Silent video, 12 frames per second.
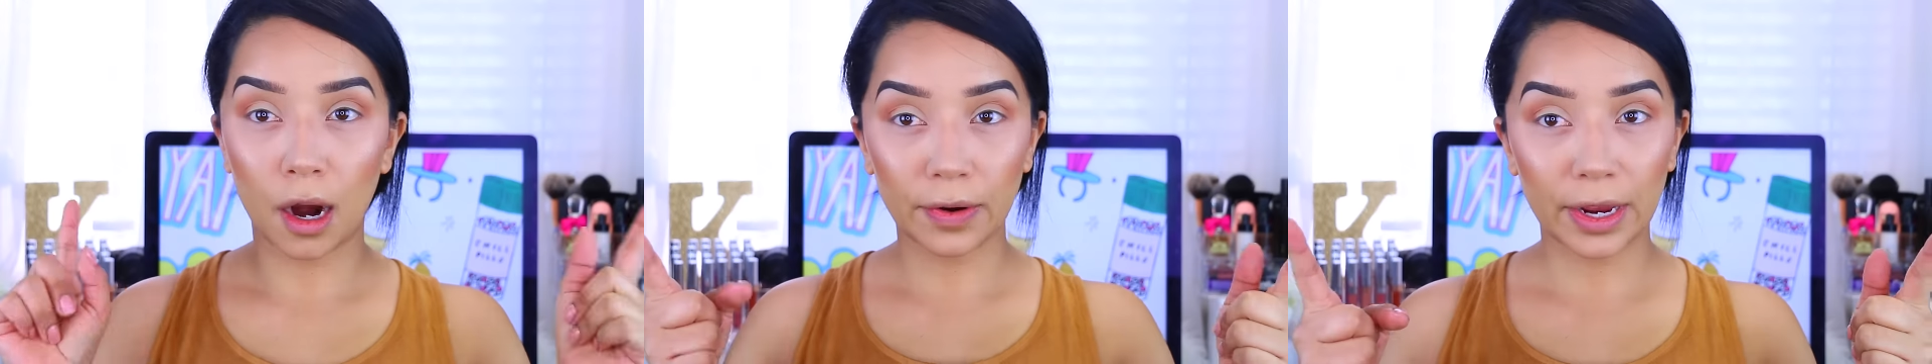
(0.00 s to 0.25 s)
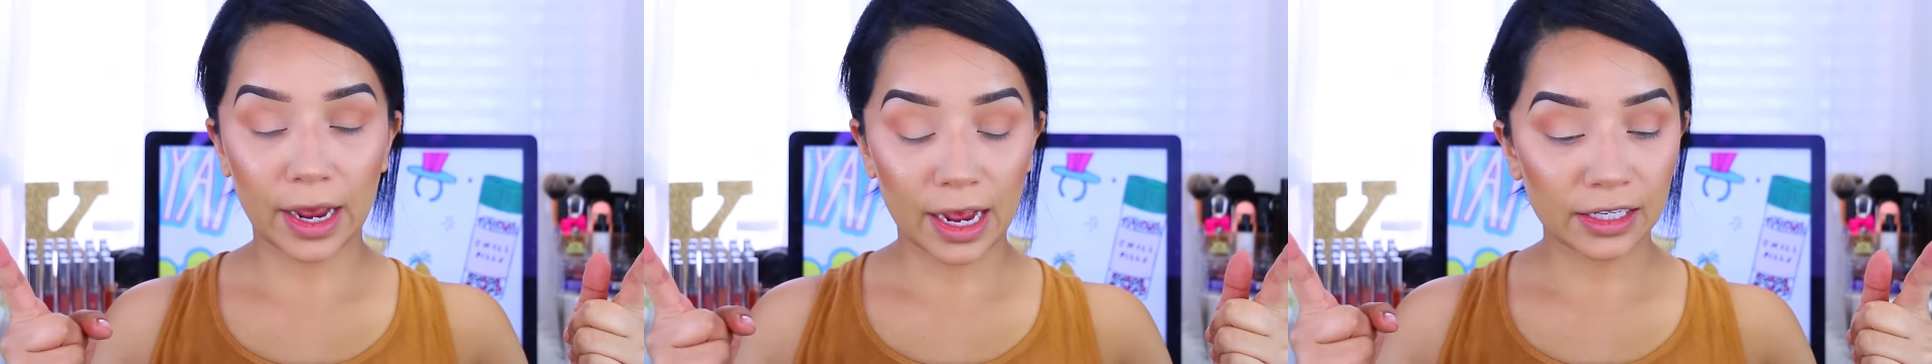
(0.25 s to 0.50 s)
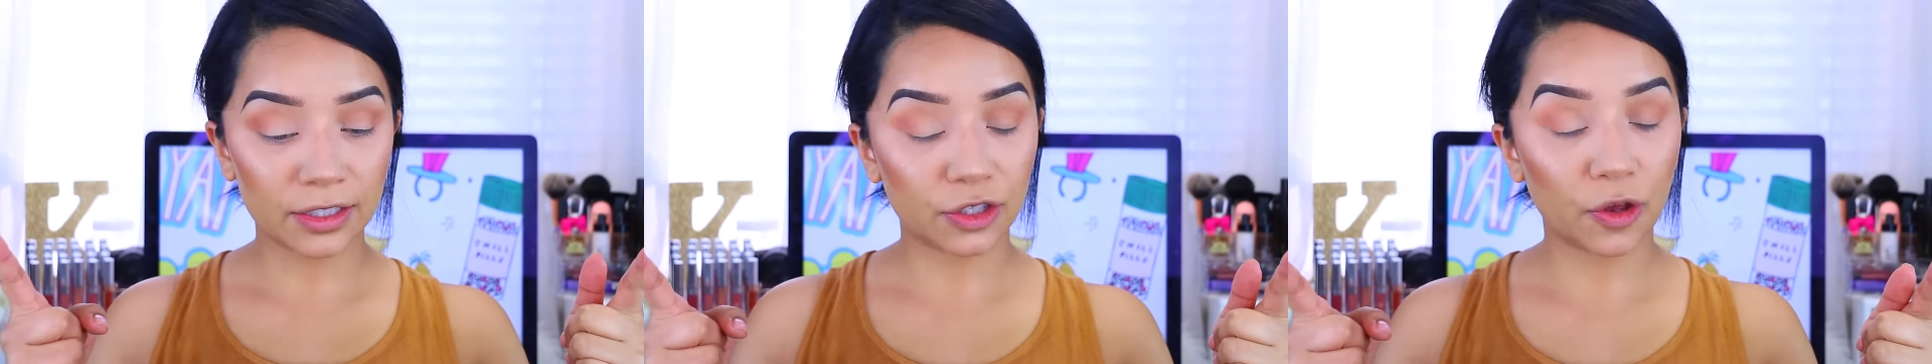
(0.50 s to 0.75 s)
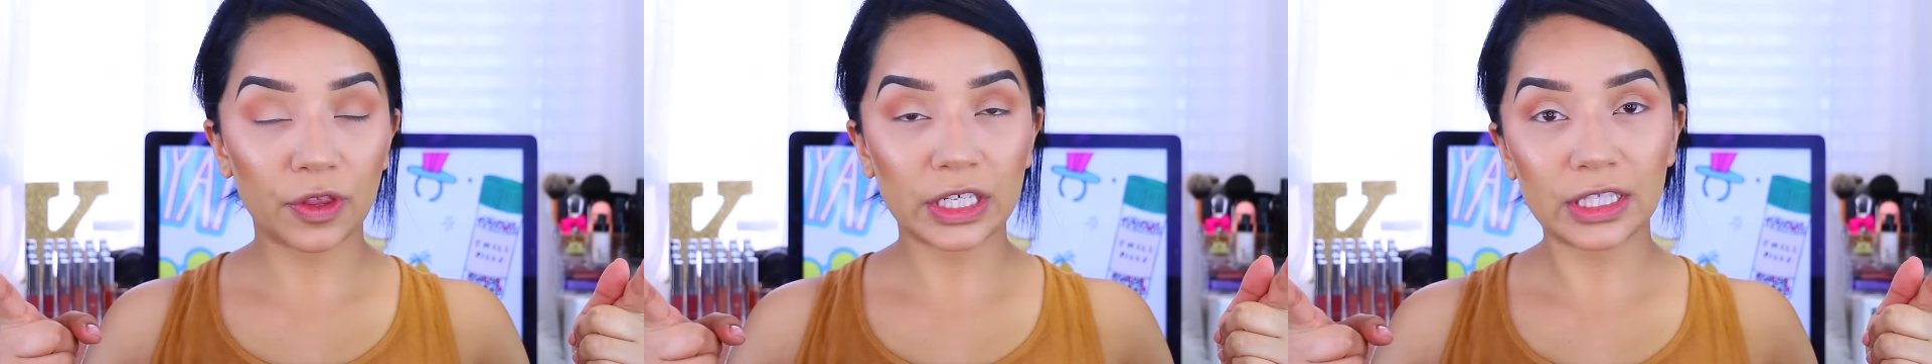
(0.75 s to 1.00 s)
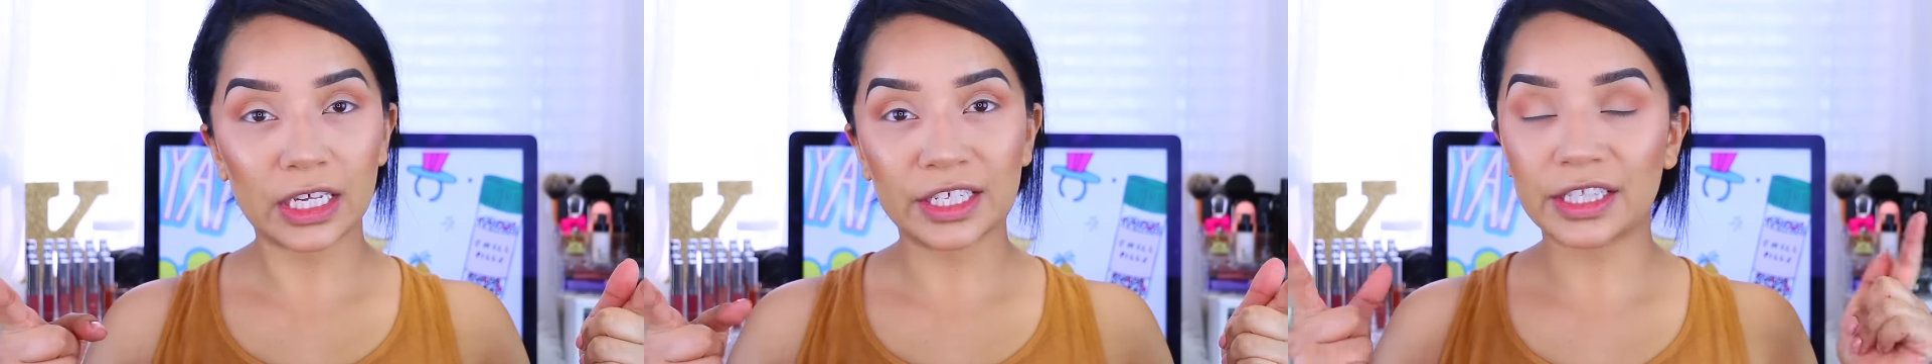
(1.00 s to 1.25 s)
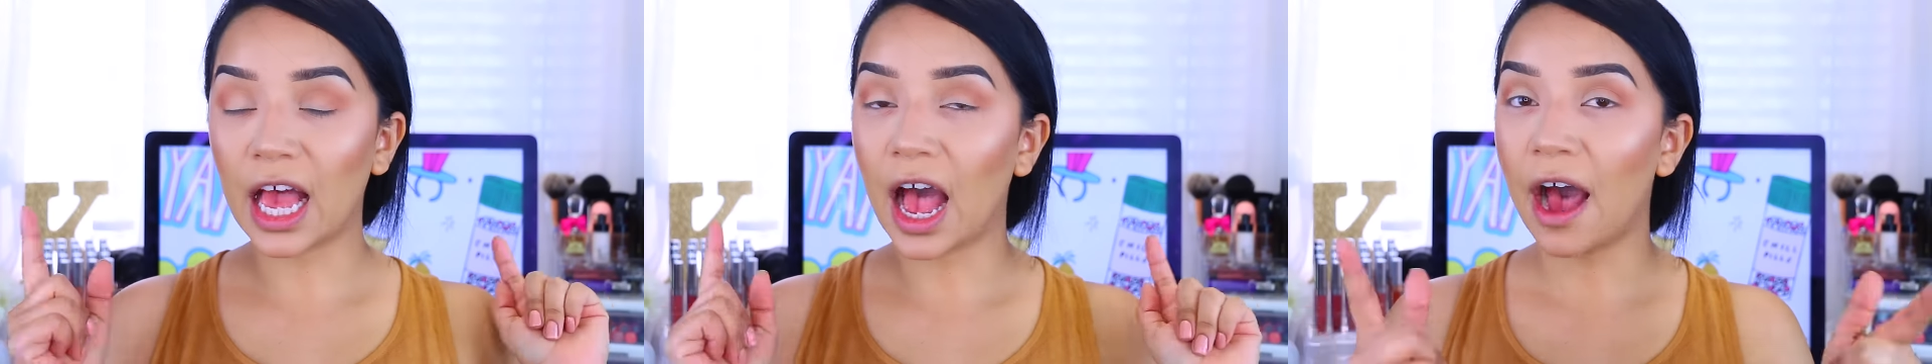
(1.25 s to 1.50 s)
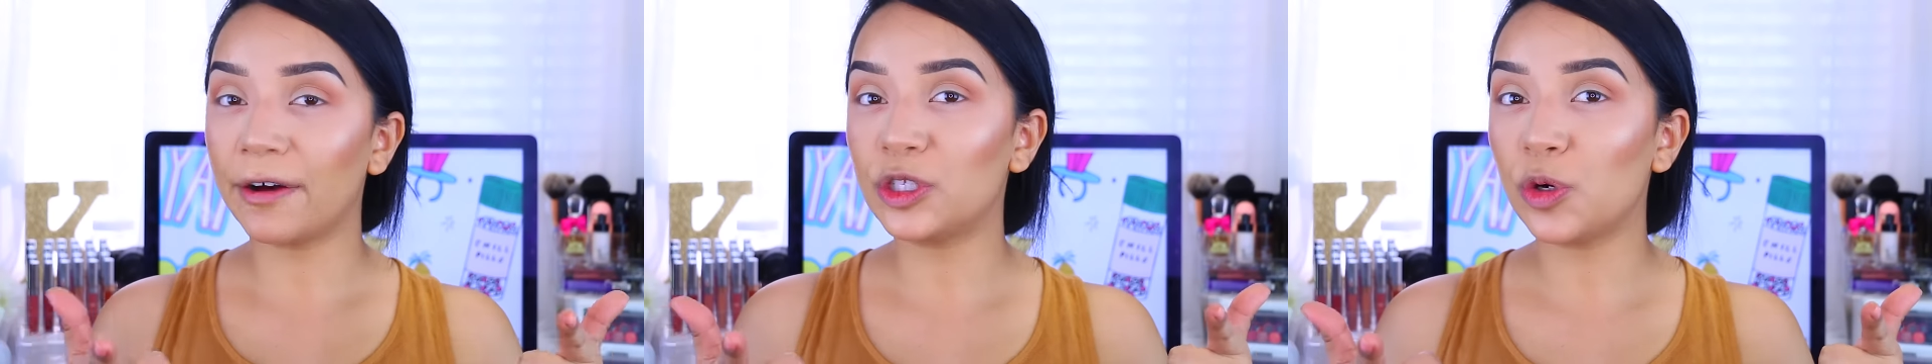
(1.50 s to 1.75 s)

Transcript: Alright guys, so this is how